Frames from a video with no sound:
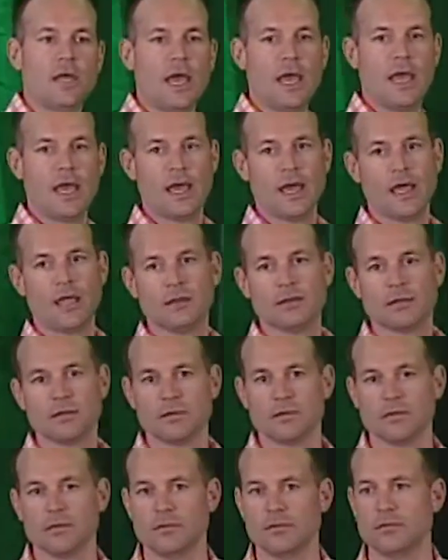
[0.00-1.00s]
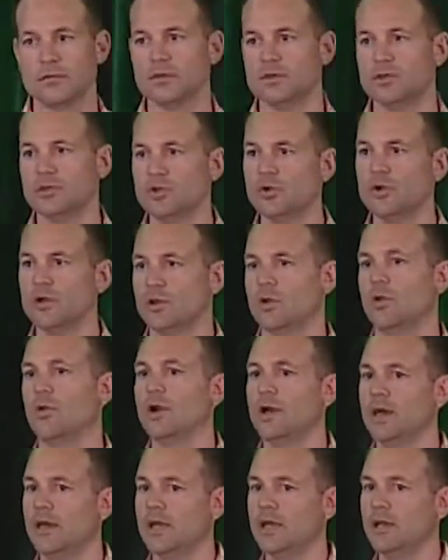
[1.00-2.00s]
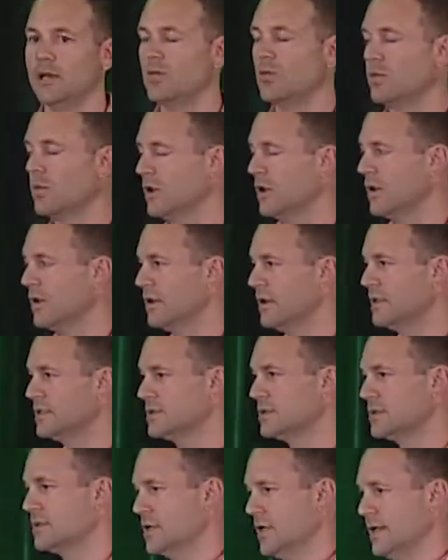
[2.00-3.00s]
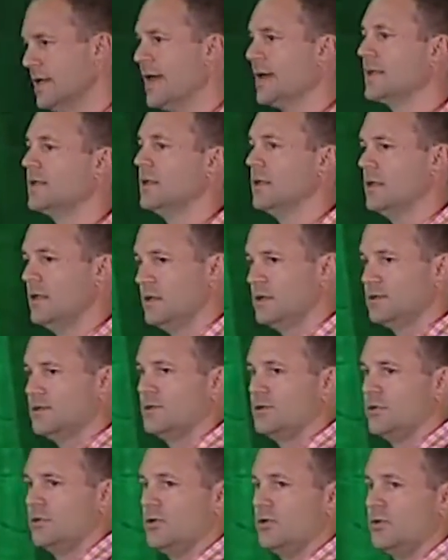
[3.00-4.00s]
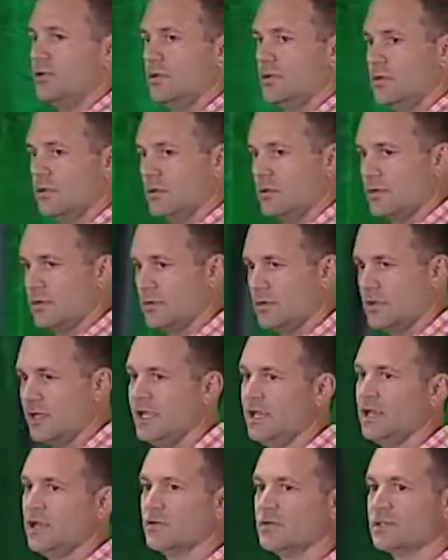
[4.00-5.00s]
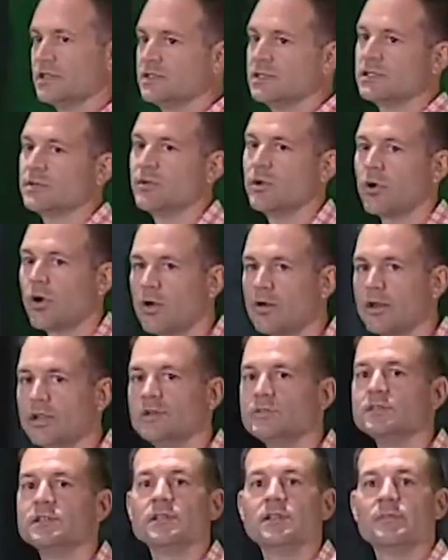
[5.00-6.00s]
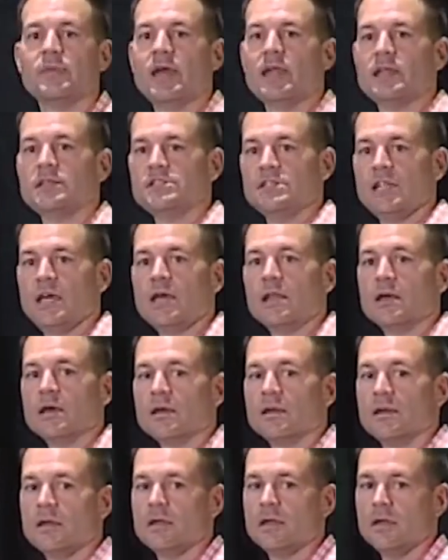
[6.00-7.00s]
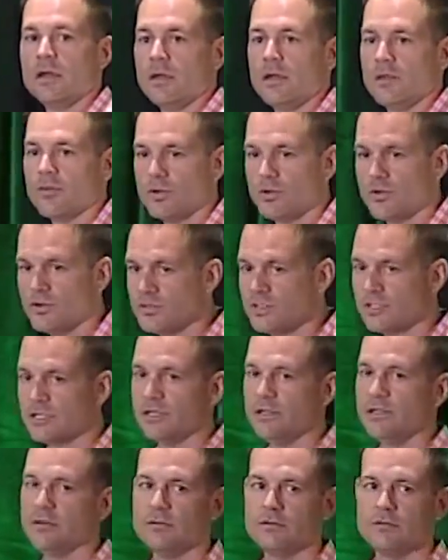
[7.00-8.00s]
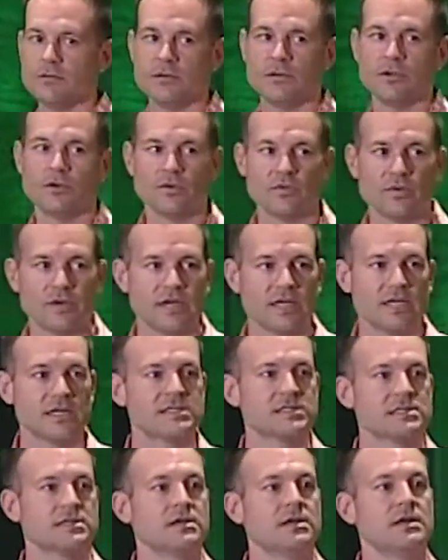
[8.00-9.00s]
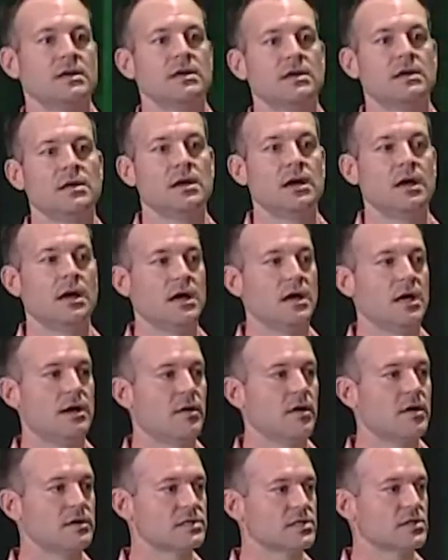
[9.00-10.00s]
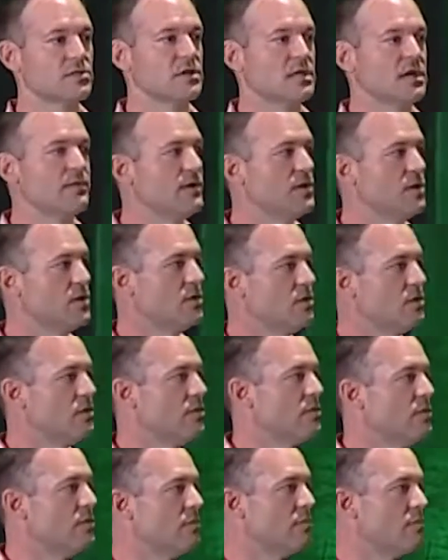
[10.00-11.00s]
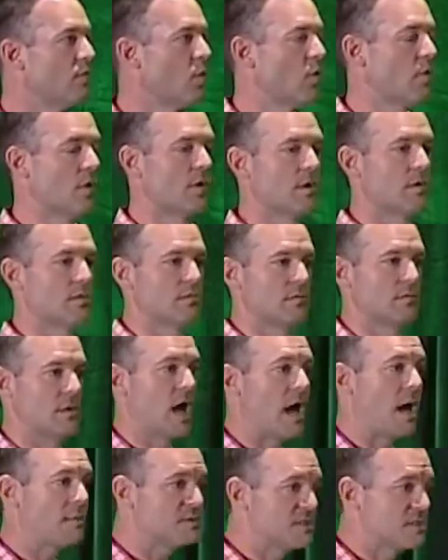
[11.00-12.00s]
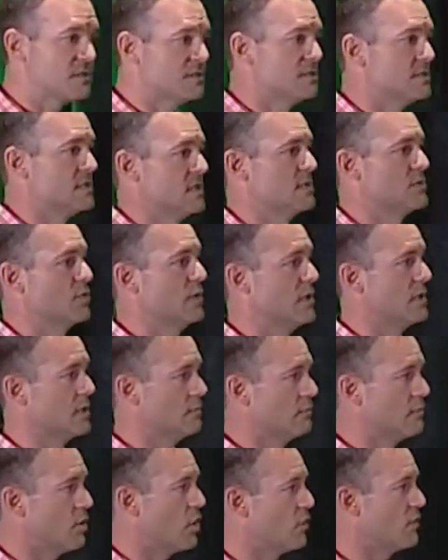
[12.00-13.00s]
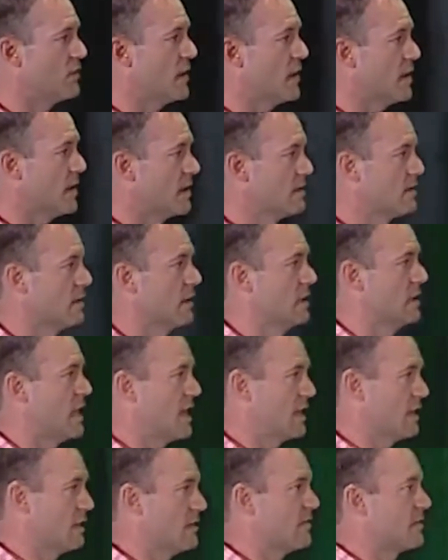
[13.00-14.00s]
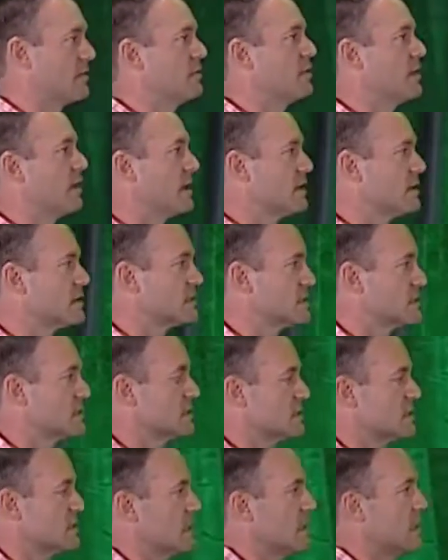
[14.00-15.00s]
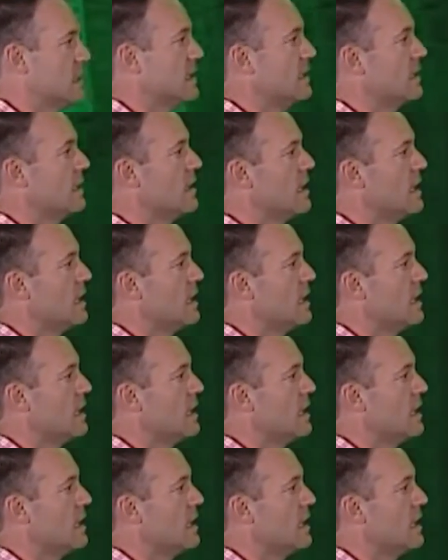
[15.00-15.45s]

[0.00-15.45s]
and do it in a way where it's connected into the ecosystem you're already using to manage data, reducing your risk, also giving you more options as we can bolt on a lot of different players to this thing.